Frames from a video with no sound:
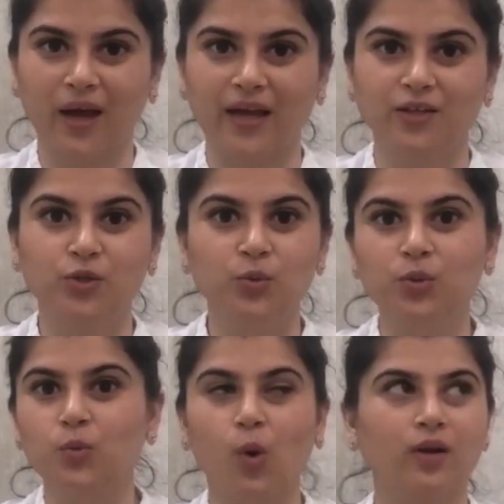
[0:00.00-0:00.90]
and
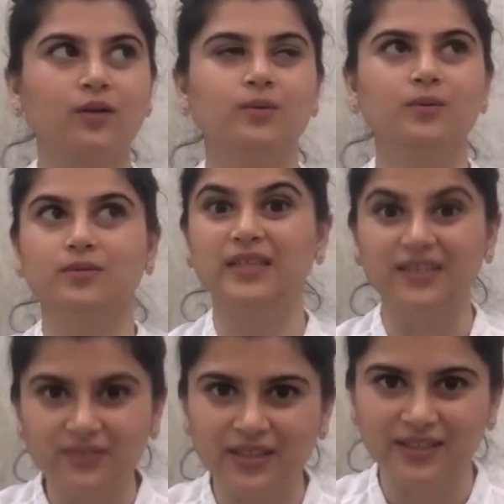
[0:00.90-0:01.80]
you'd want to
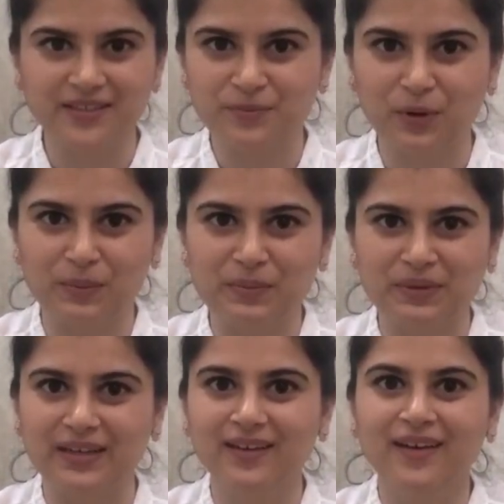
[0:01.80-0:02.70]
live in it
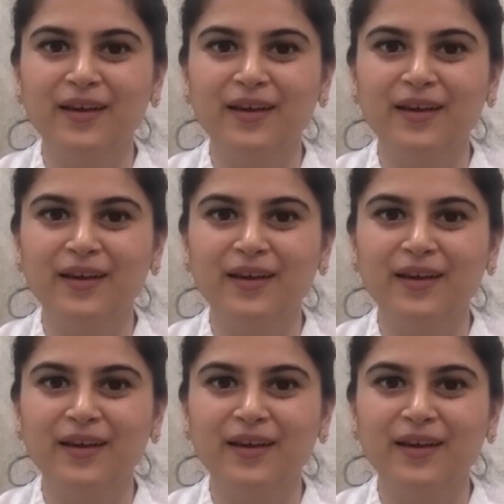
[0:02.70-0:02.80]
probably.